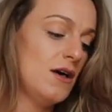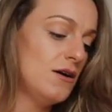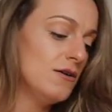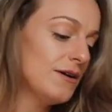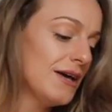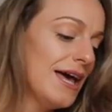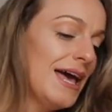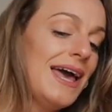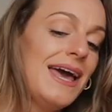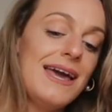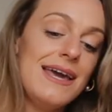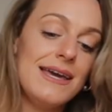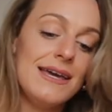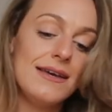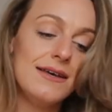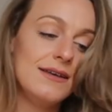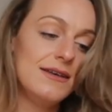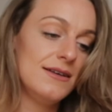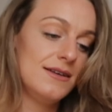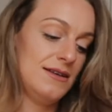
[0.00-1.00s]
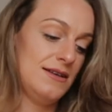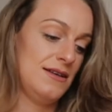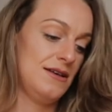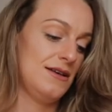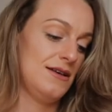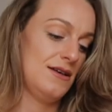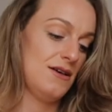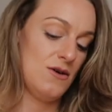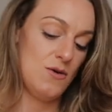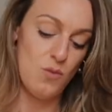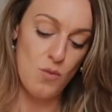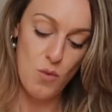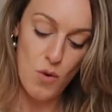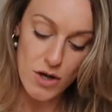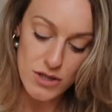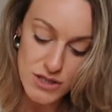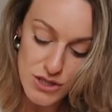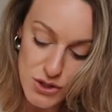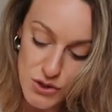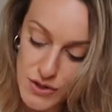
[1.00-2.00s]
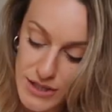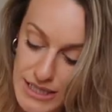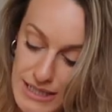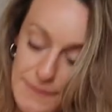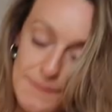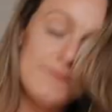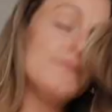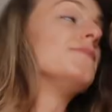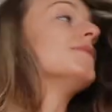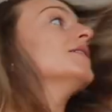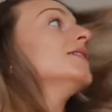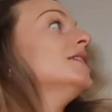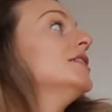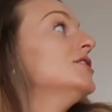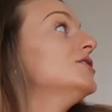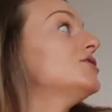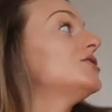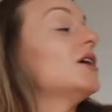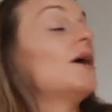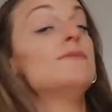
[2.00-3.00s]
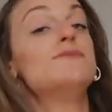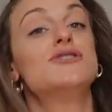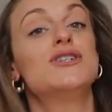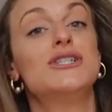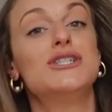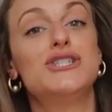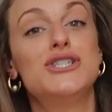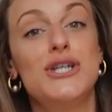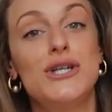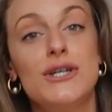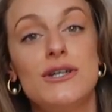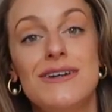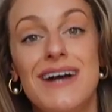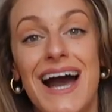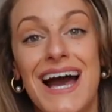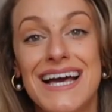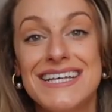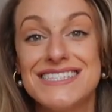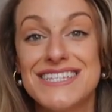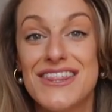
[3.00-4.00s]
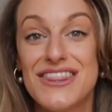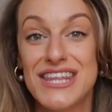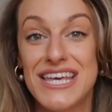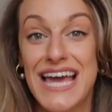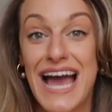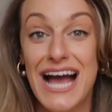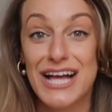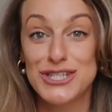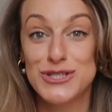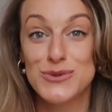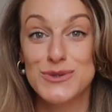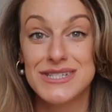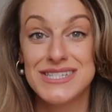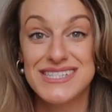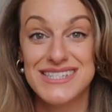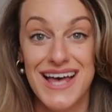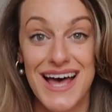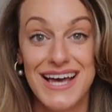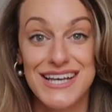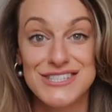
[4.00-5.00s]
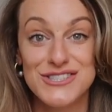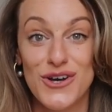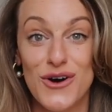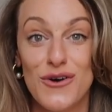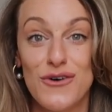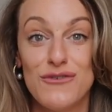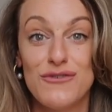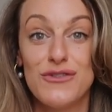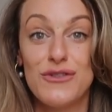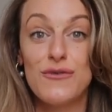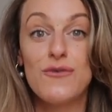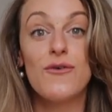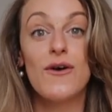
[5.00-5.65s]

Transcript: Okay, what a dream. So I'm just gonna show you guys the actual size of the